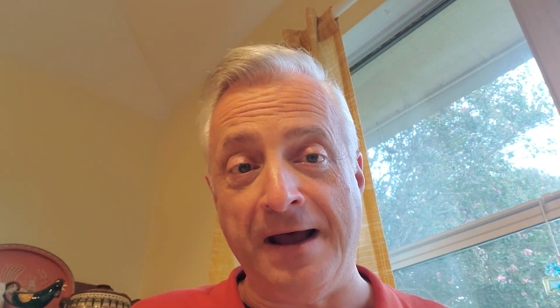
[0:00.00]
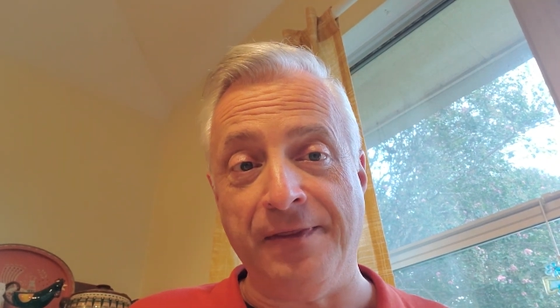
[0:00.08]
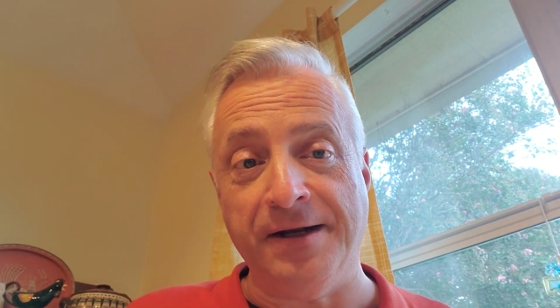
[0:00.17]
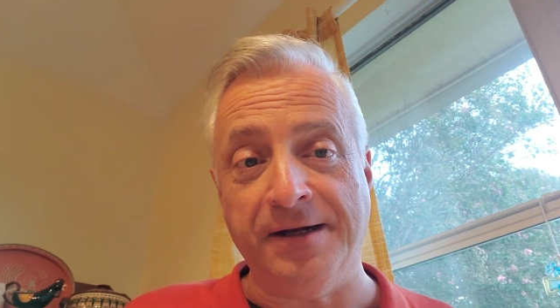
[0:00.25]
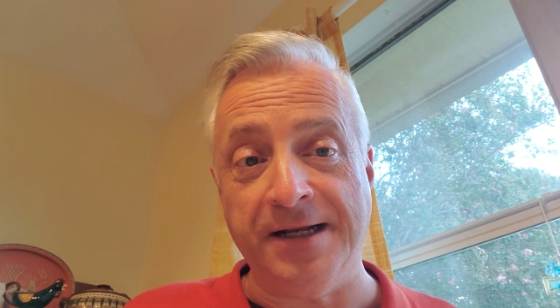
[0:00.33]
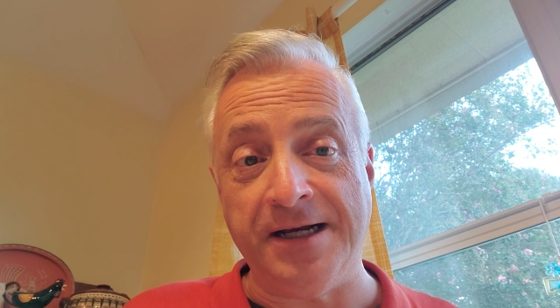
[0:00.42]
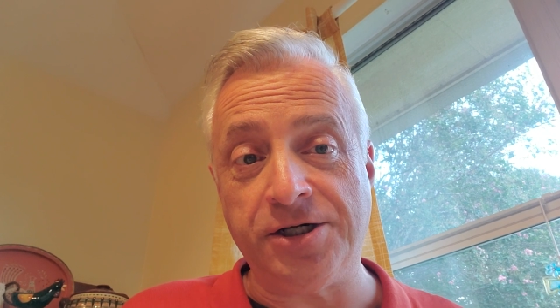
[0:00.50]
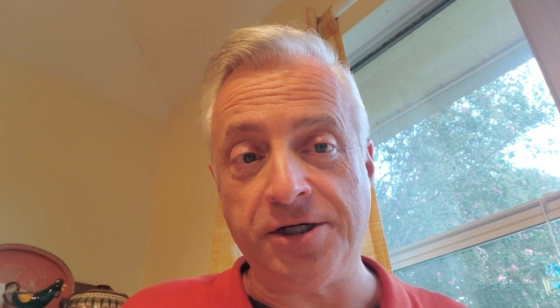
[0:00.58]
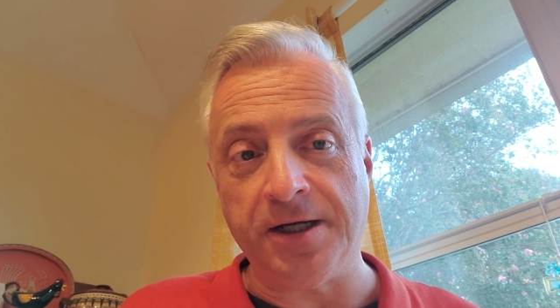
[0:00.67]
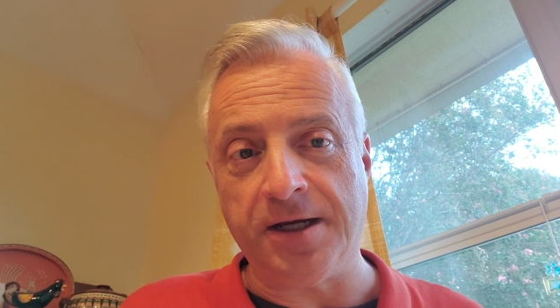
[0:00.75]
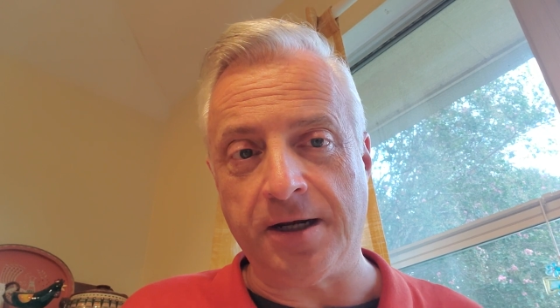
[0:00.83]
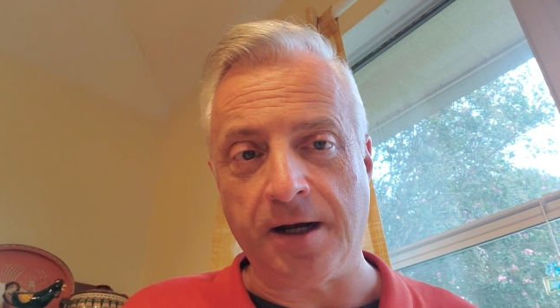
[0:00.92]
and the dish
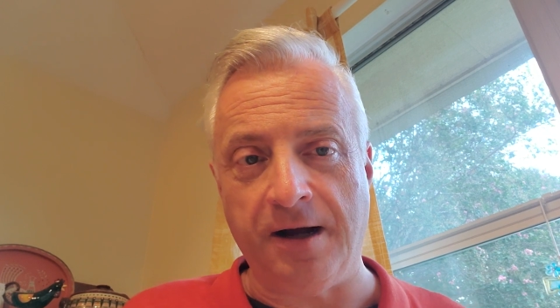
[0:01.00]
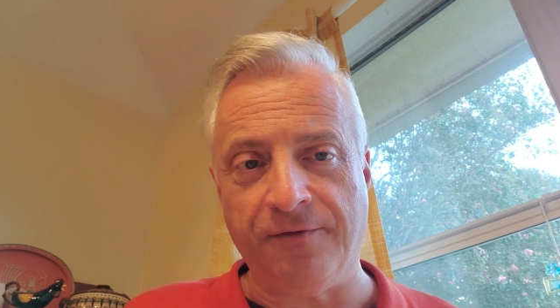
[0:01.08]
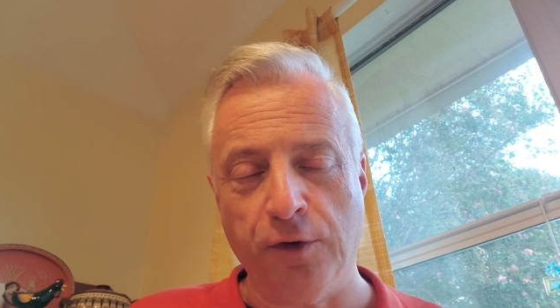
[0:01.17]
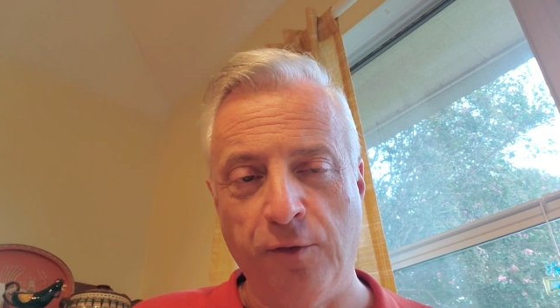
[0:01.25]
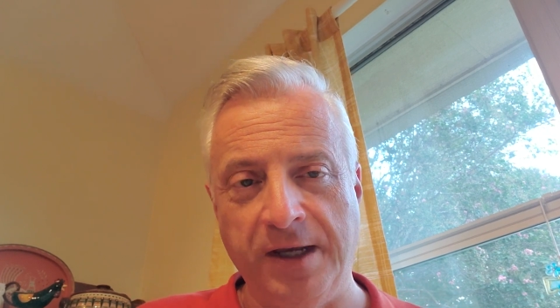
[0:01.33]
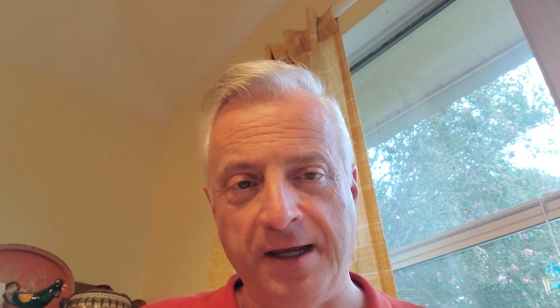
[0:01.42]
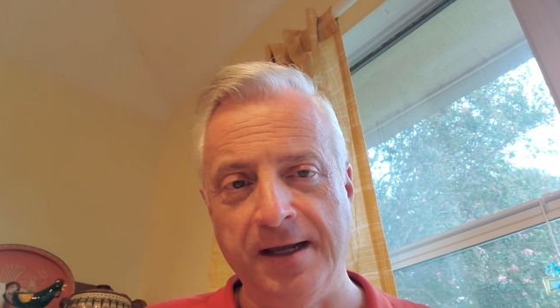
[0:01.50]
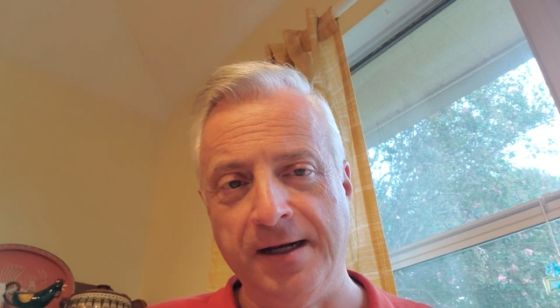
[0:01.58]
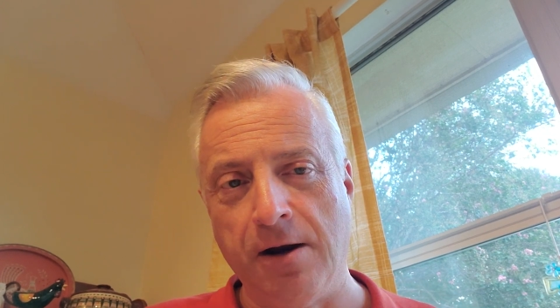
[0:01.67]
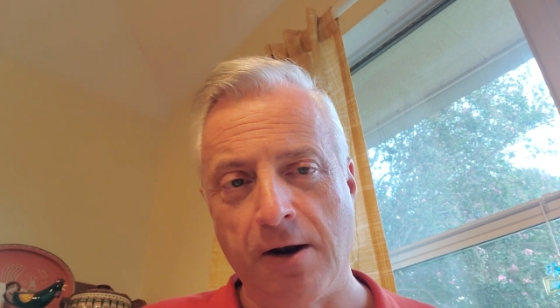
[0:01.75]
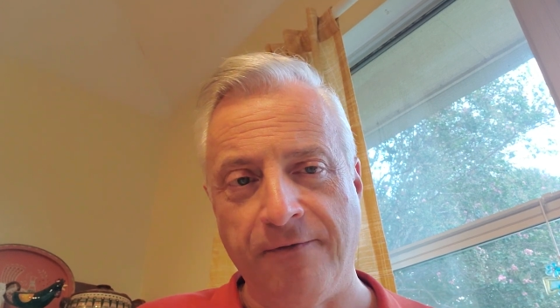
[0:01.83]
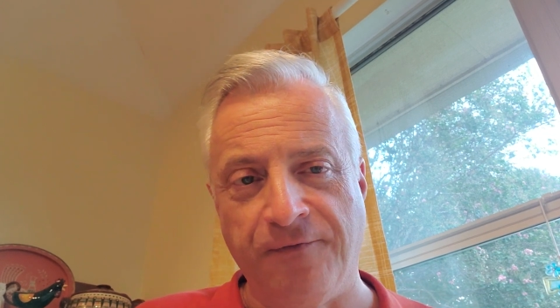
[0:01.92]
to kick off the
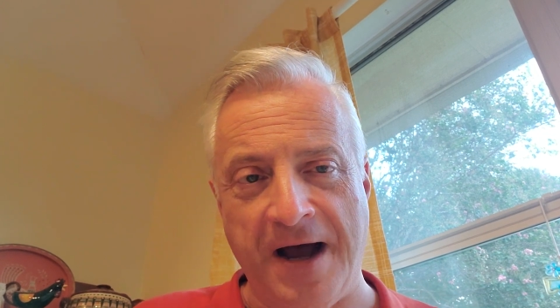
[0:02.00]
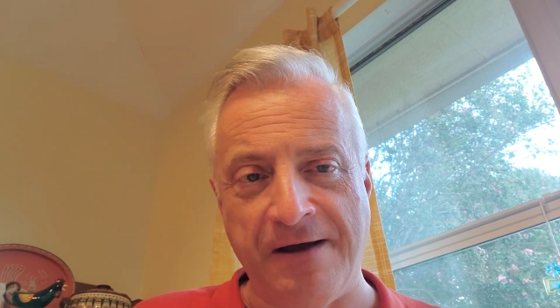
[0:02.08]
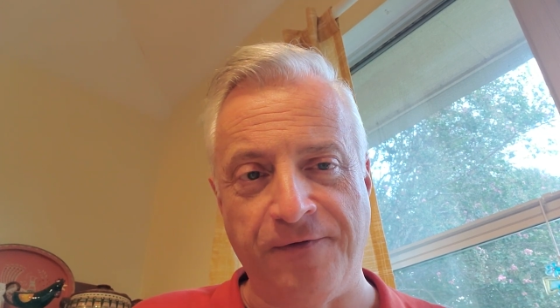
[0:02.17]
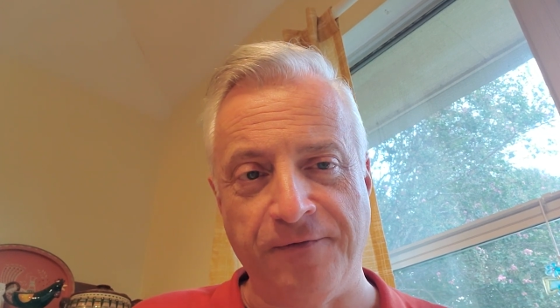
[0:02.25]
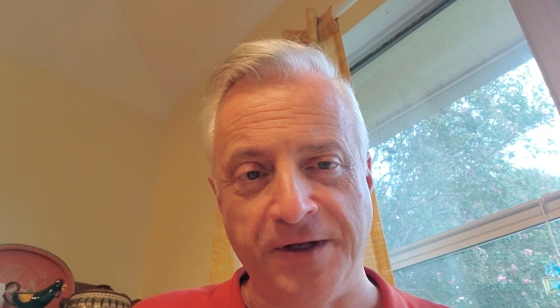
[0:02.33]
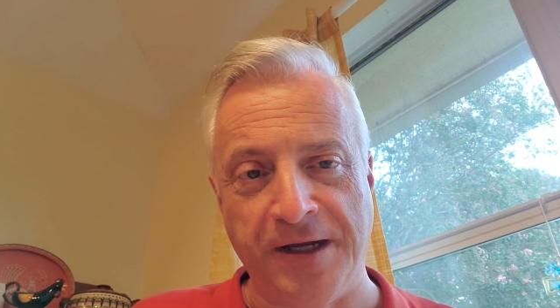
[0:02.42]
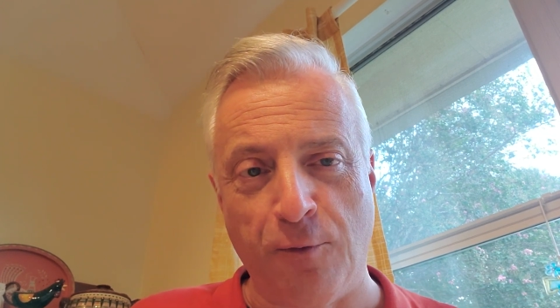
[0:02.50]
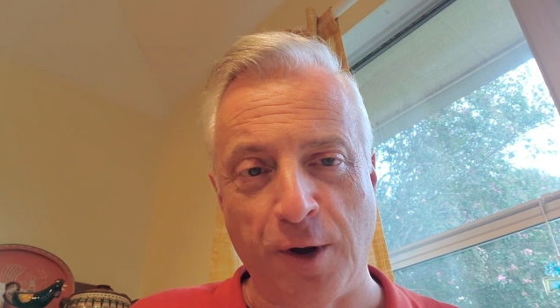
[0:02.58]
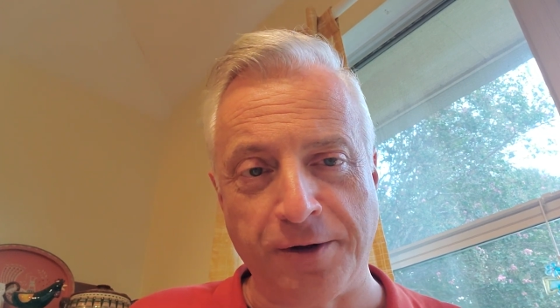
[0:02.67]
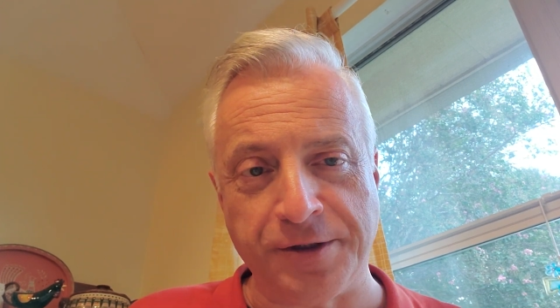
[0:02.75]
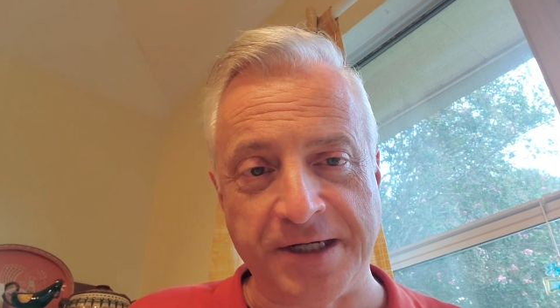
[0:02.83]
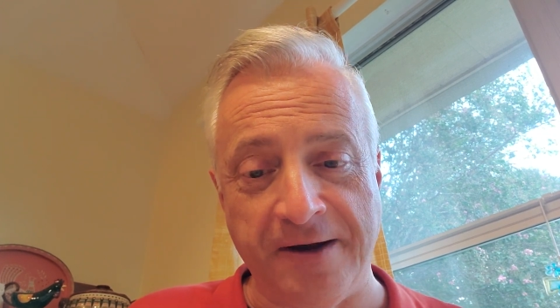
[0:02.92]
weekend here on 550 and
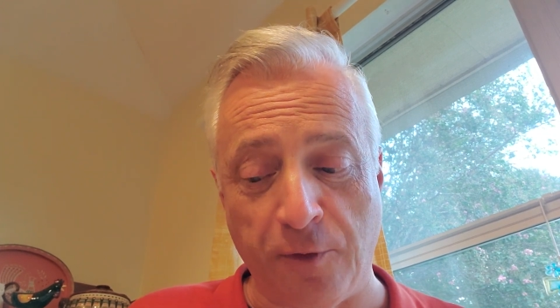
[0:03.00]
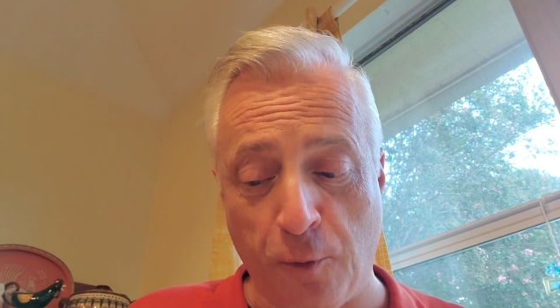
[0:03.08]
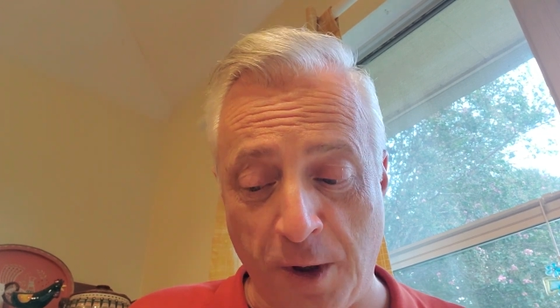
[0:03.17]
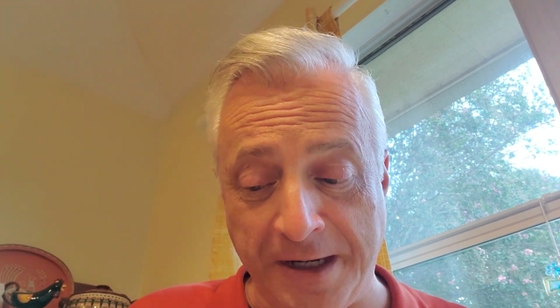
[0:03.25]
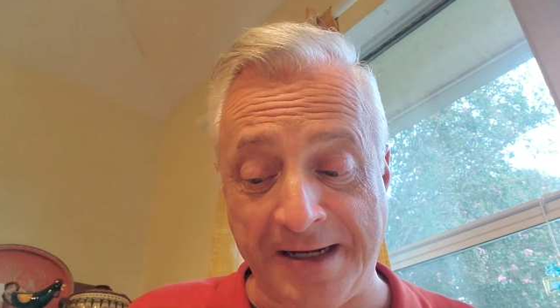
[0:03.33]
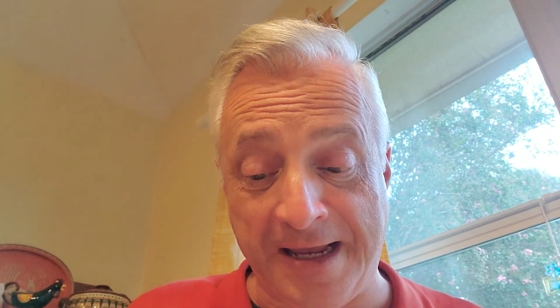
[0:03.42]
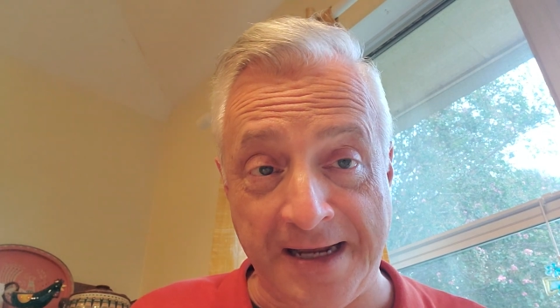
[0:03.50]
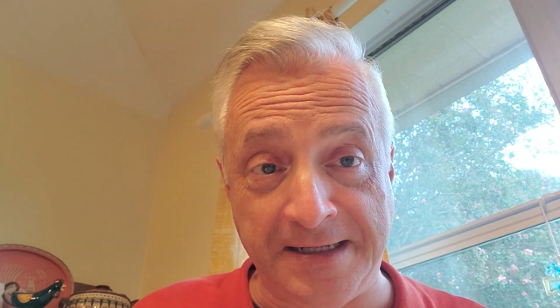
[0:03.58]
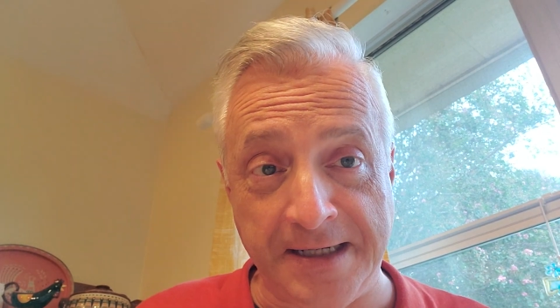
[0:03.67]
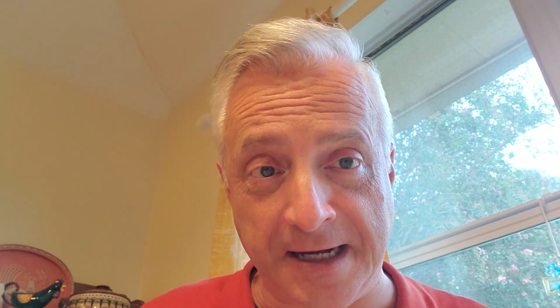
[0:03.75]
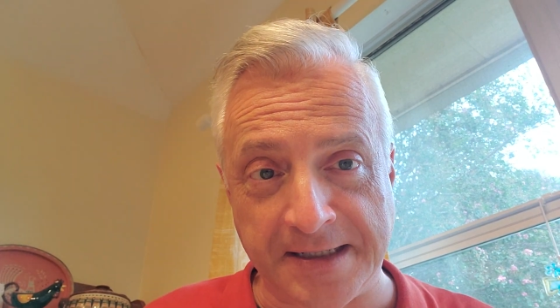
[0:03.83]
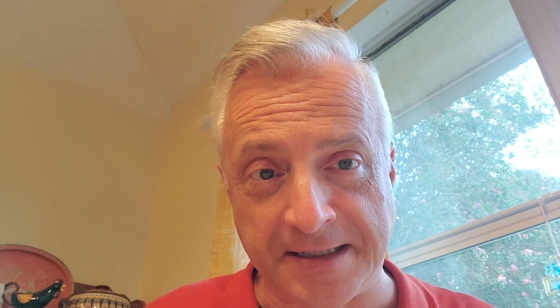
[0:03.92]
107.1
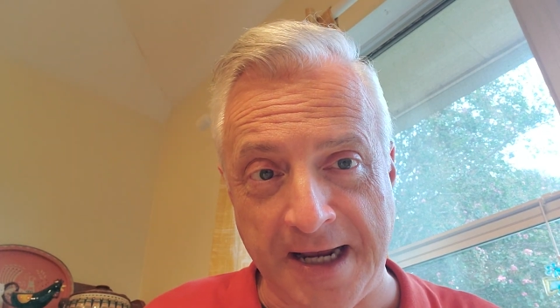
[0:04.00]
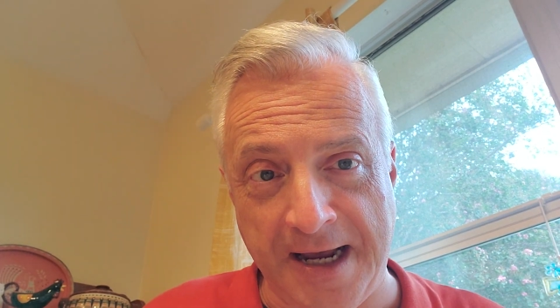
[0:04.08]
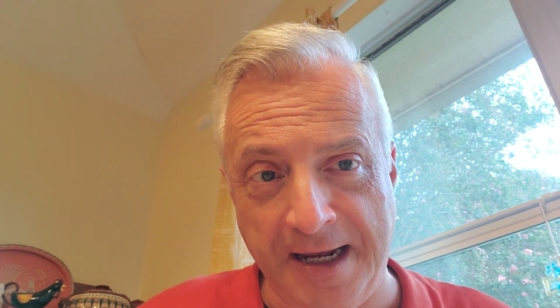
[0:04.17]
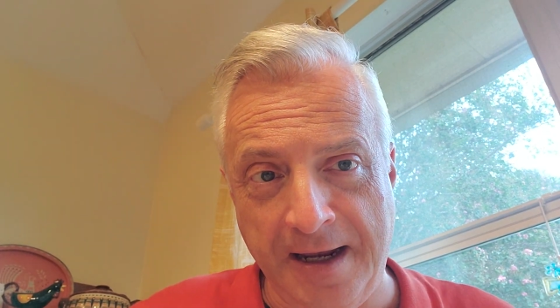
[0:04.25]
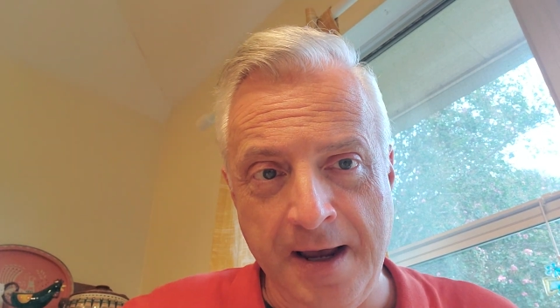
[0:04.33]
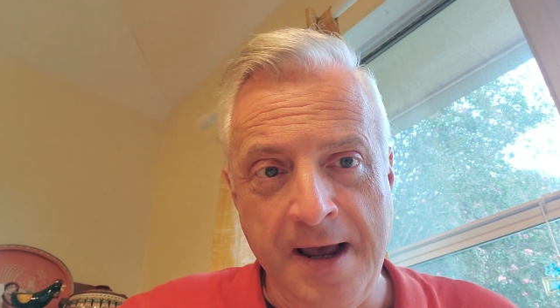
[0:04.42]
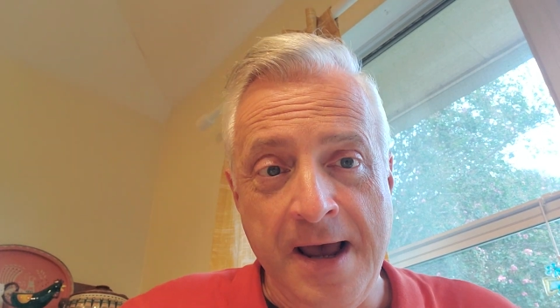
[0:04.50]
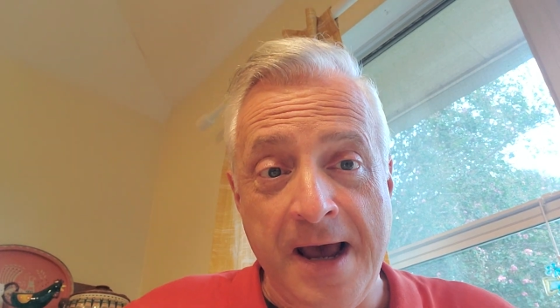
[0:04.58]
KTSA.